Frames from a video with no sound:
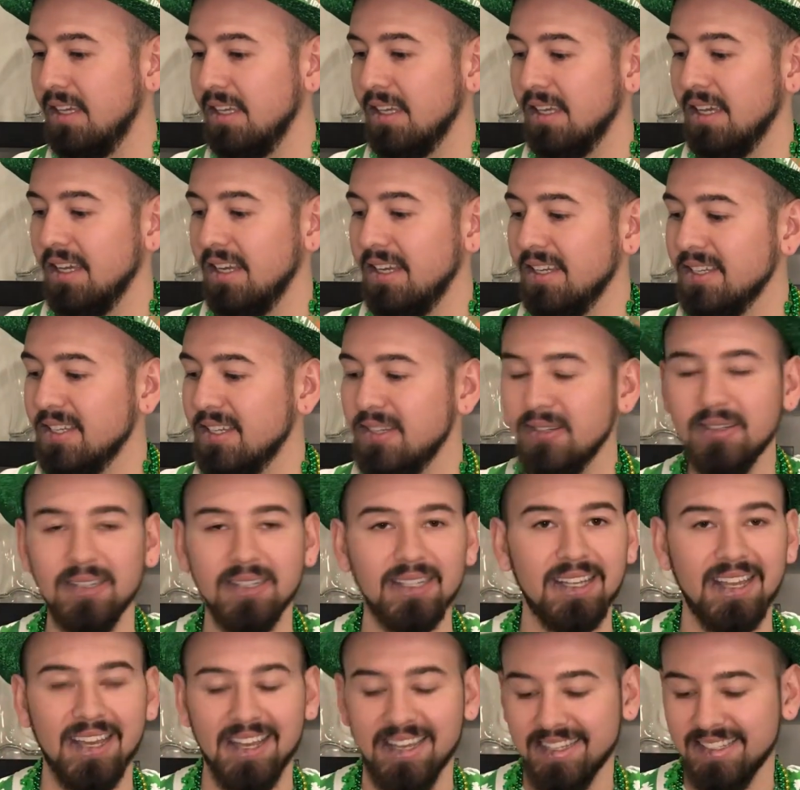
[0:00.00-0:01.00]
get into
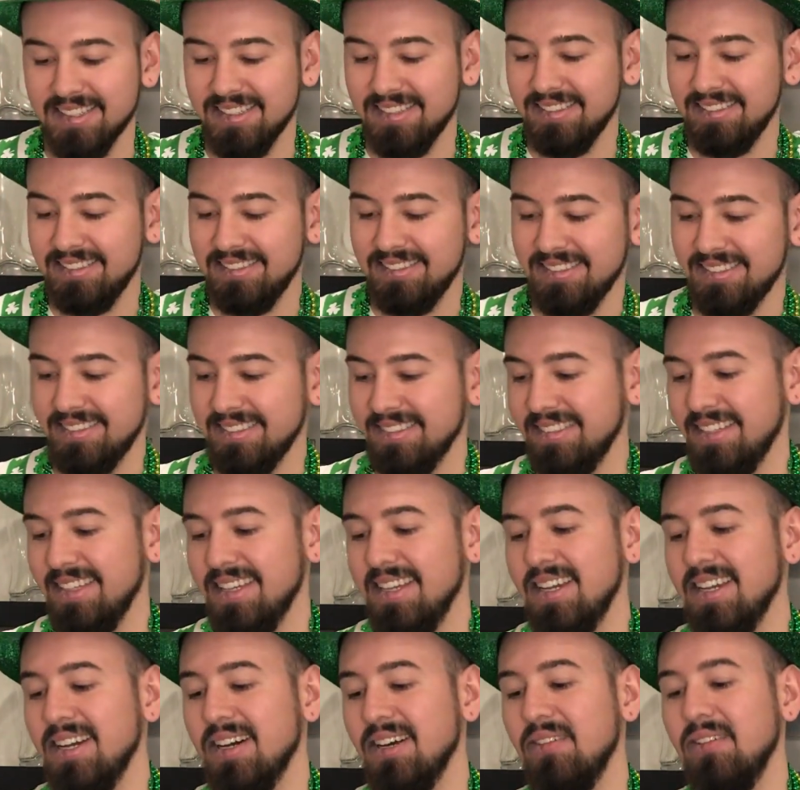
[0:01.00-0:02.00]
it, guys.
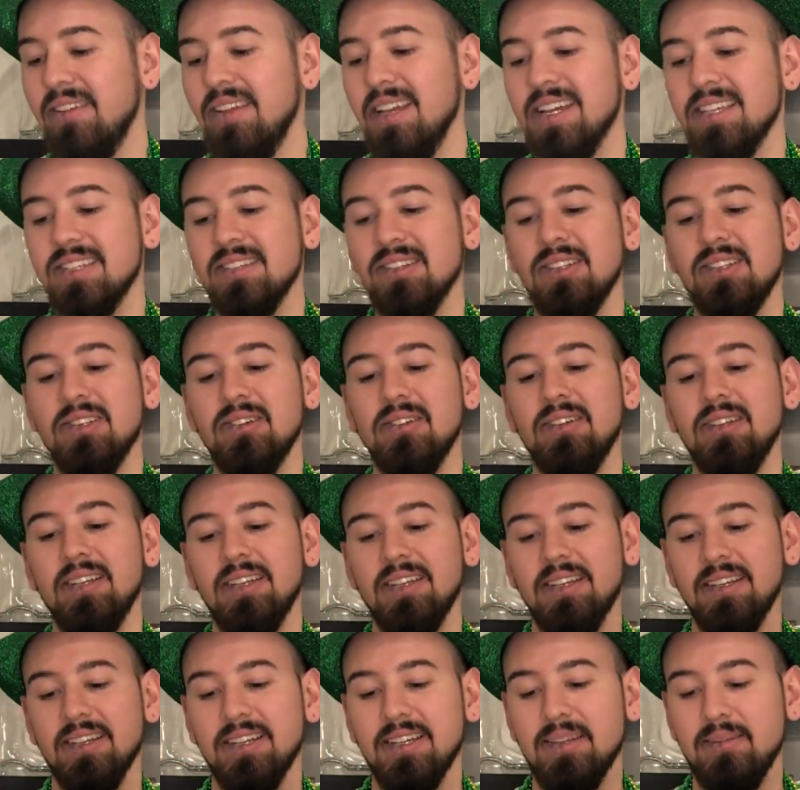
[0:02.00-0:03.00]
Hope you guys are doing
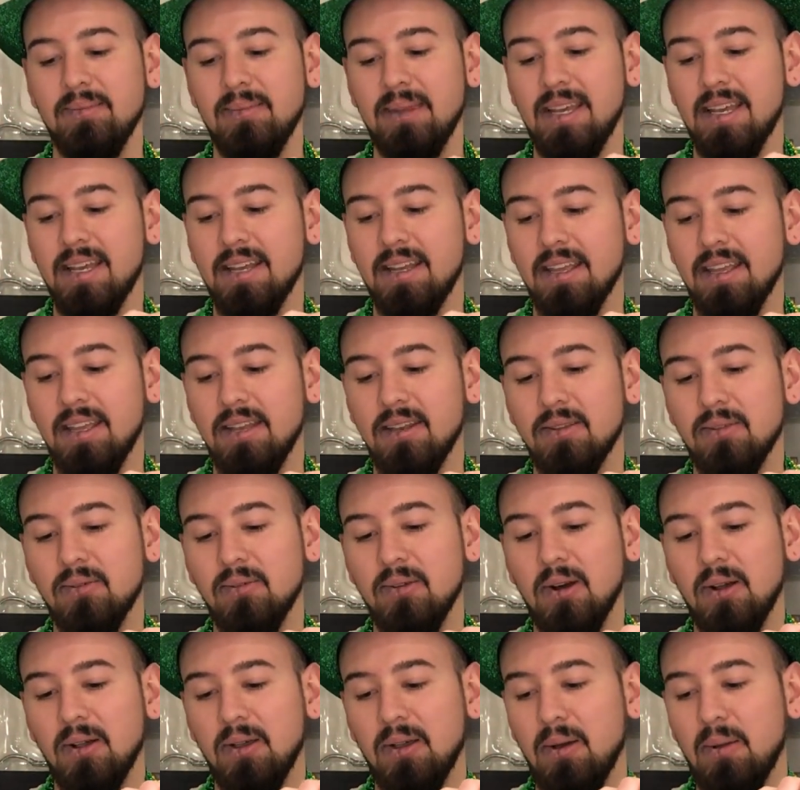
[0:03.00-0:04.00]
good, man, and
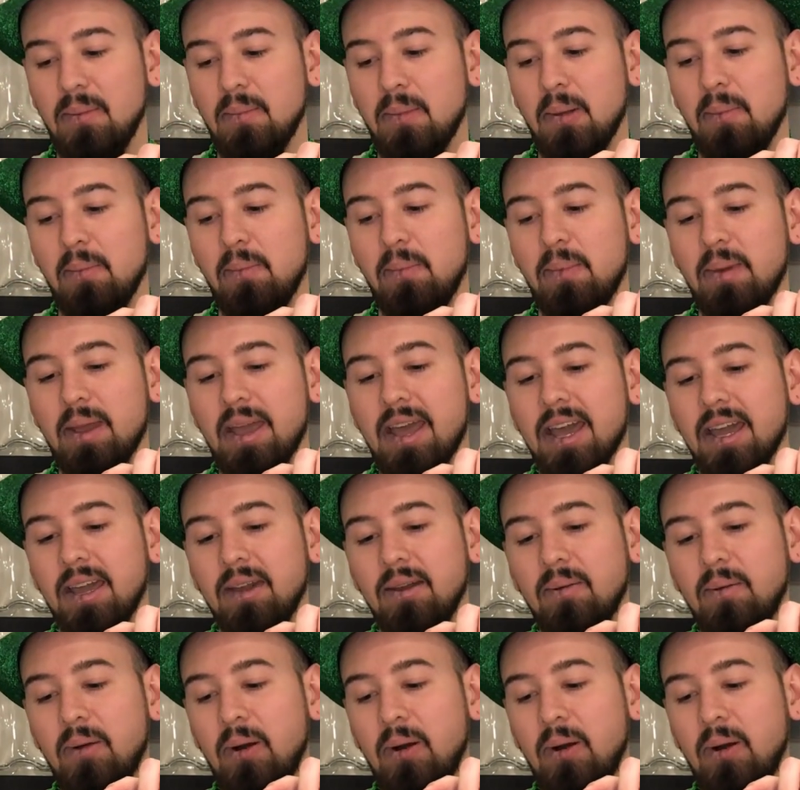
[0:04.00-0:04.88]
welcome back.